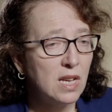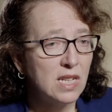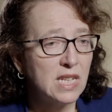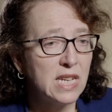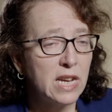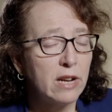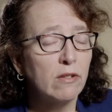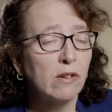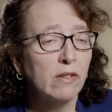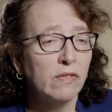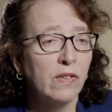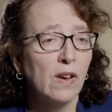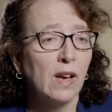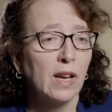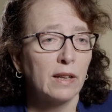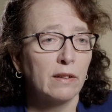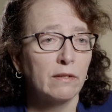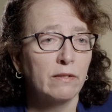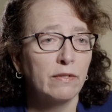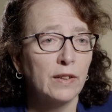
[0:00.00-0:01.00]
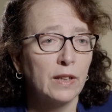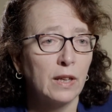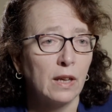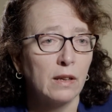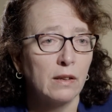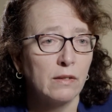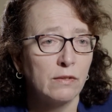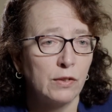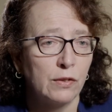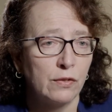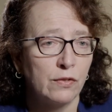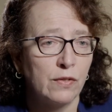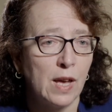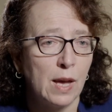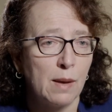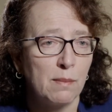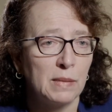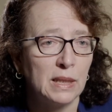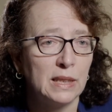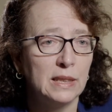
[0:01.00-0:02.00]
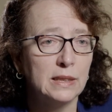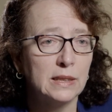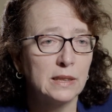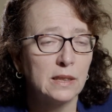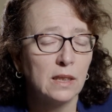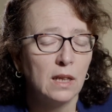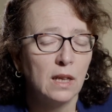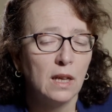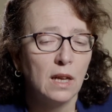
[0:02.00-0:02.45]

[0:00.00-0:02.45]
terrifying figure for families.